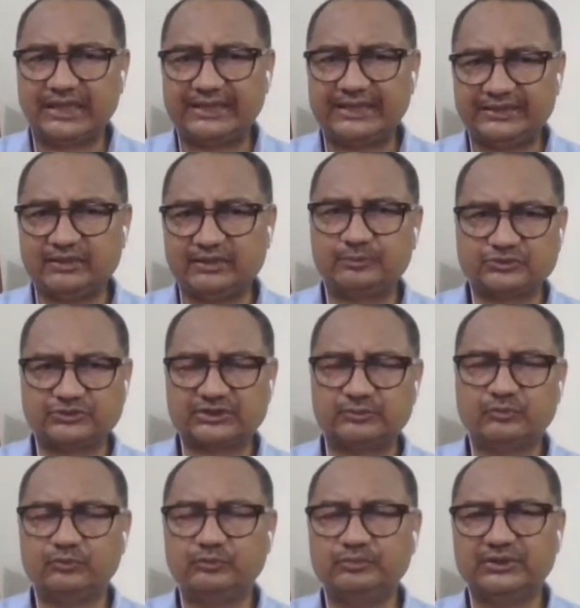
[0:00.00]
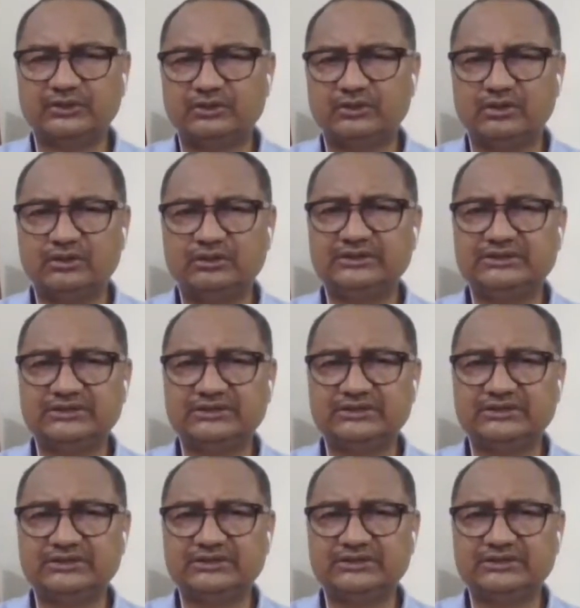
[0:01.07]
Hydel Project movement. All these are
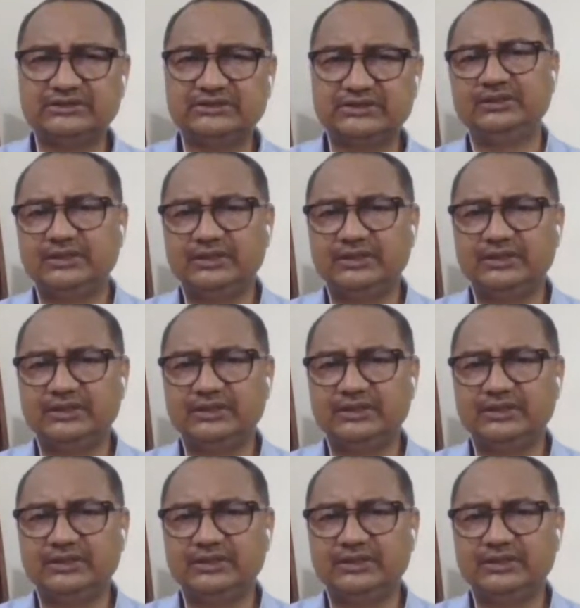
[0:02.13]
actually